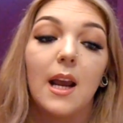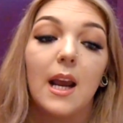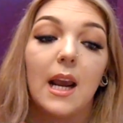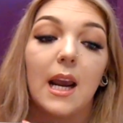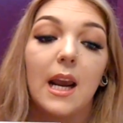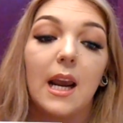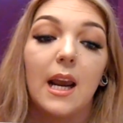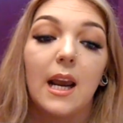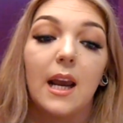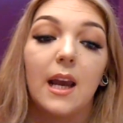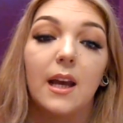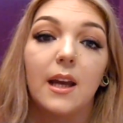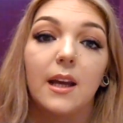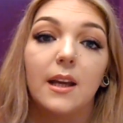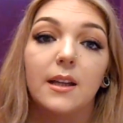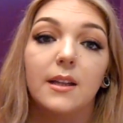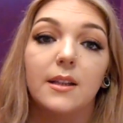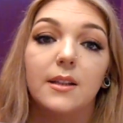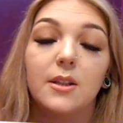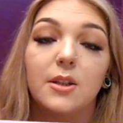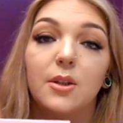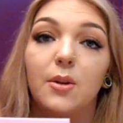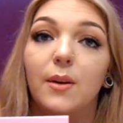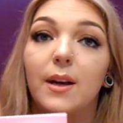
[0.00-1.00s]

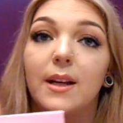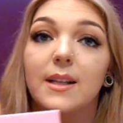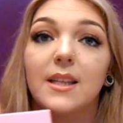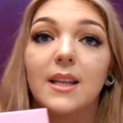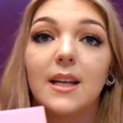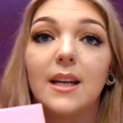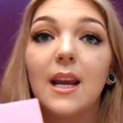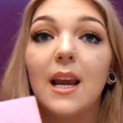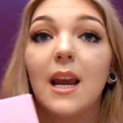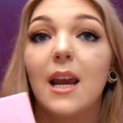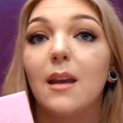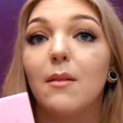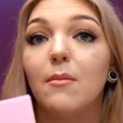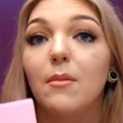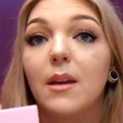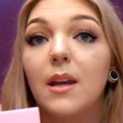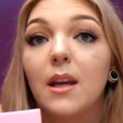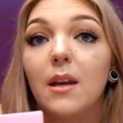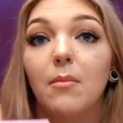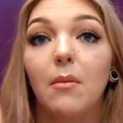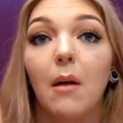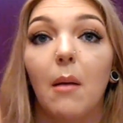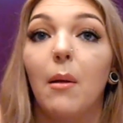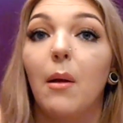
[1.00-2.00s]
And you guys can hate
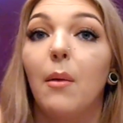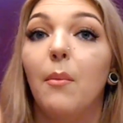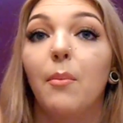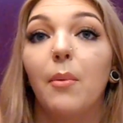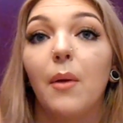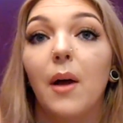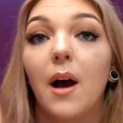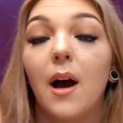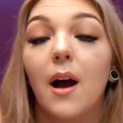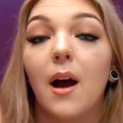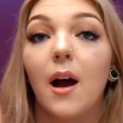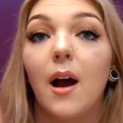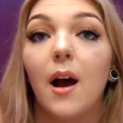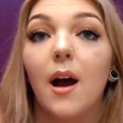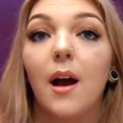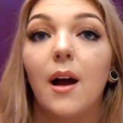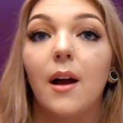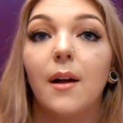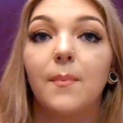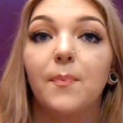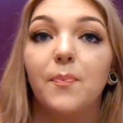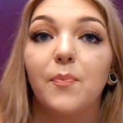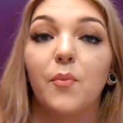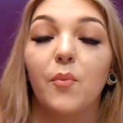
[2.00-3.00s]
me, blah blah
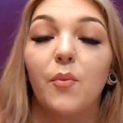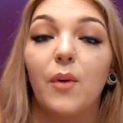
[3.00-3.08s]
blah,